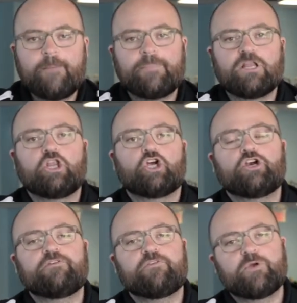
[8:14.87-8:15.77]
But
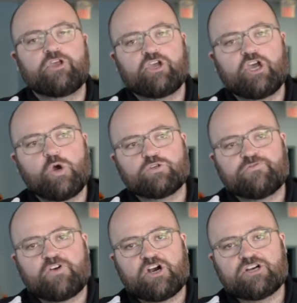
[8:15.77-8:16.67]
learn from a good coach
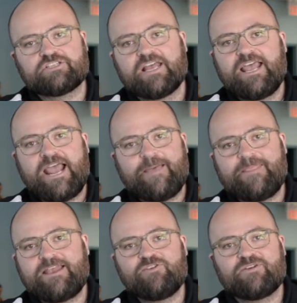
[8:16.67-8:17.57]
first. And
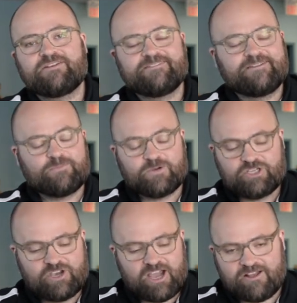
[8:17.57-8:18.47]
then you can, when
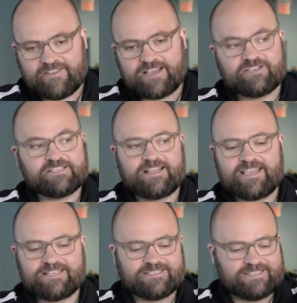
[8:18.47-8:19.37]
you got all the exercises, like,
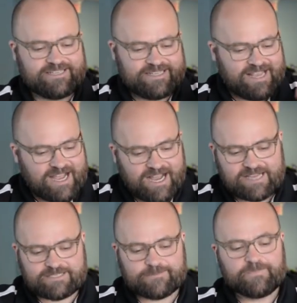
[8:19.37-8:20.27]
it's
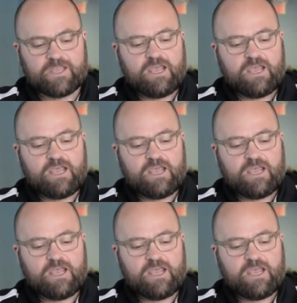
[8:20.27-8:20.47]
awesome.